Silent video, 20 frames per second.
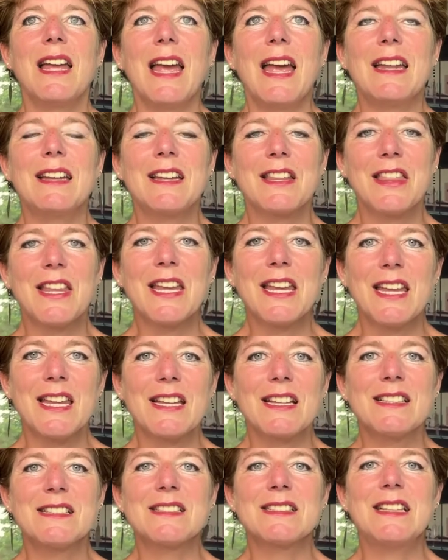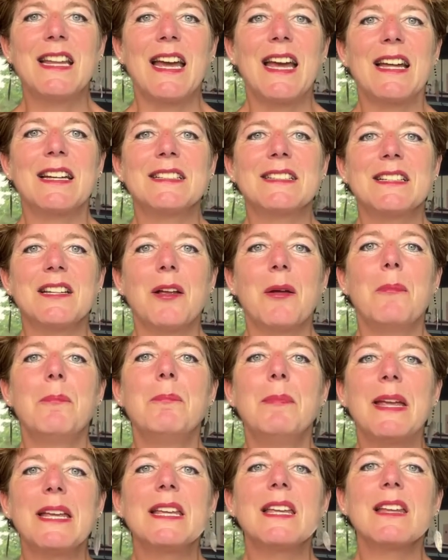And the thing is that
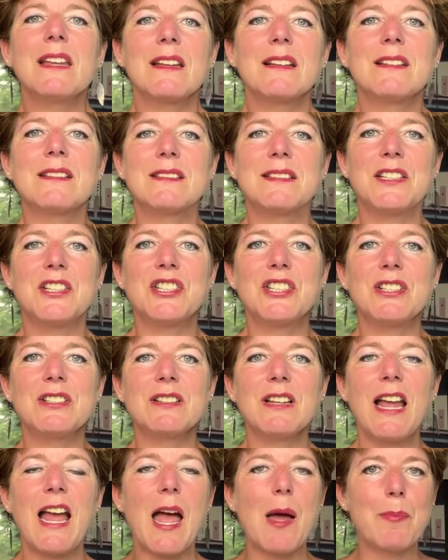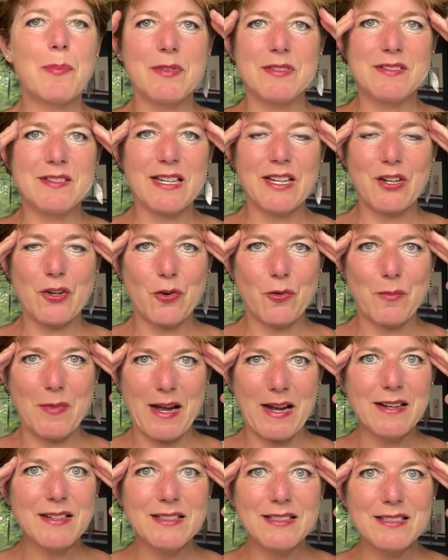making a decision happens in our
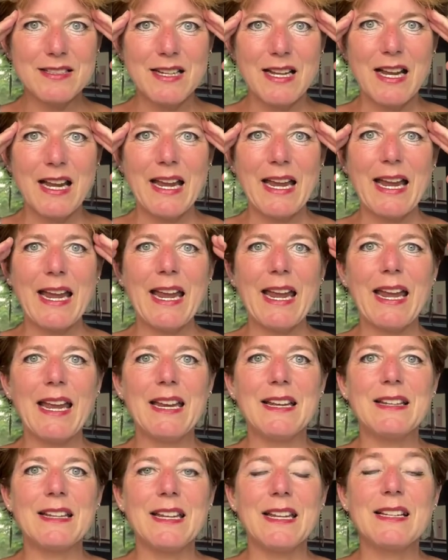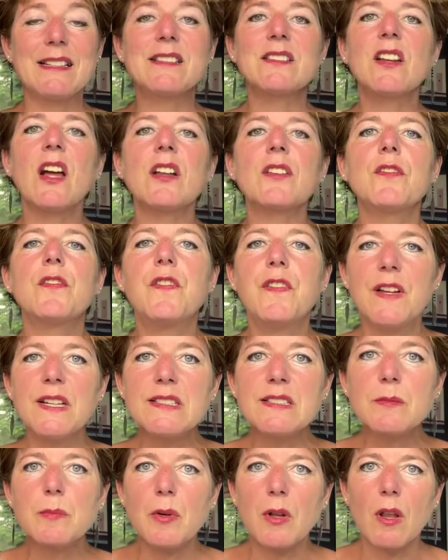mind, and it's not
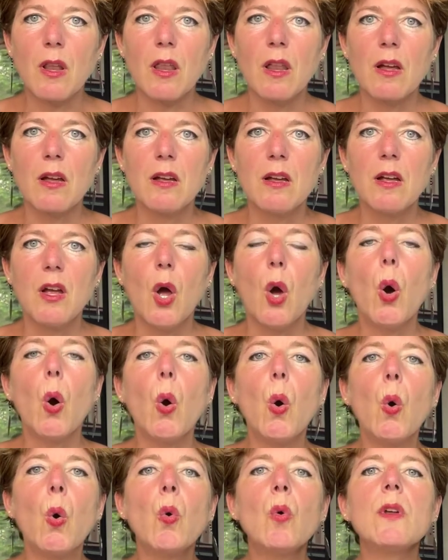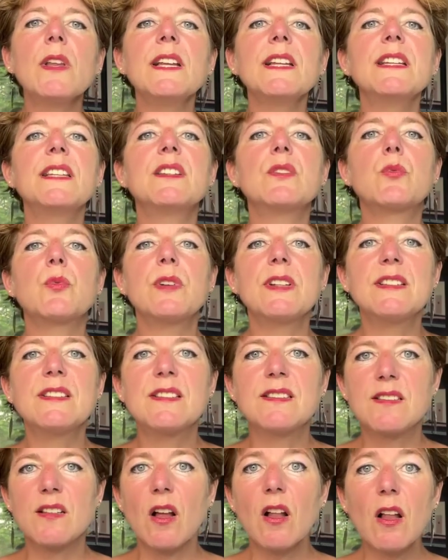visible. Only the
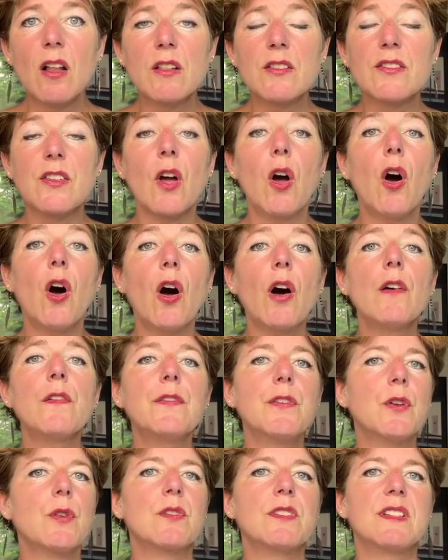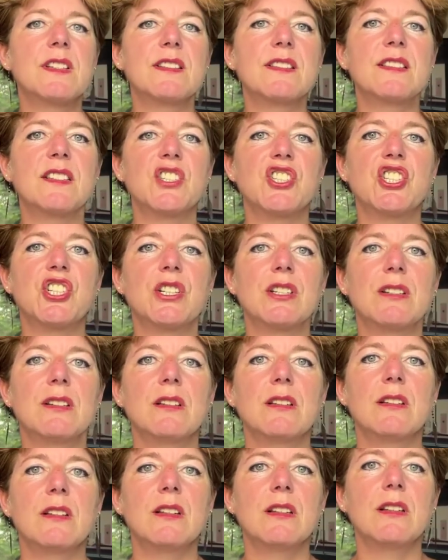result of your
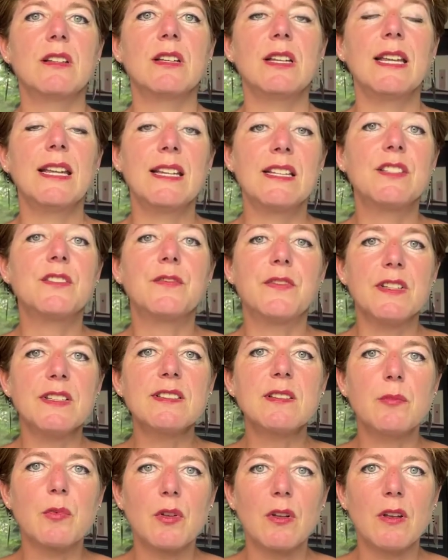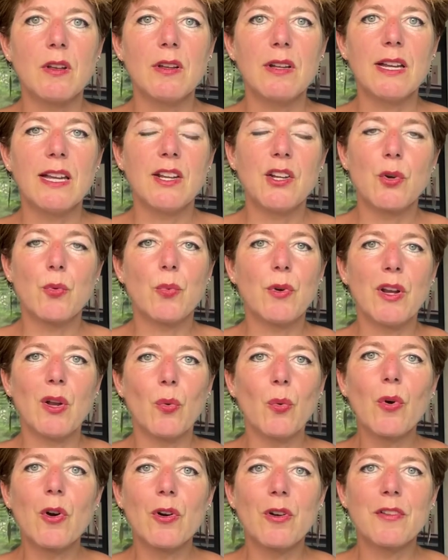decision is visible in the real
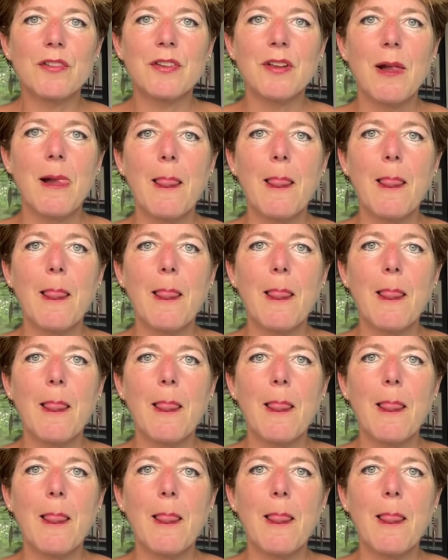world.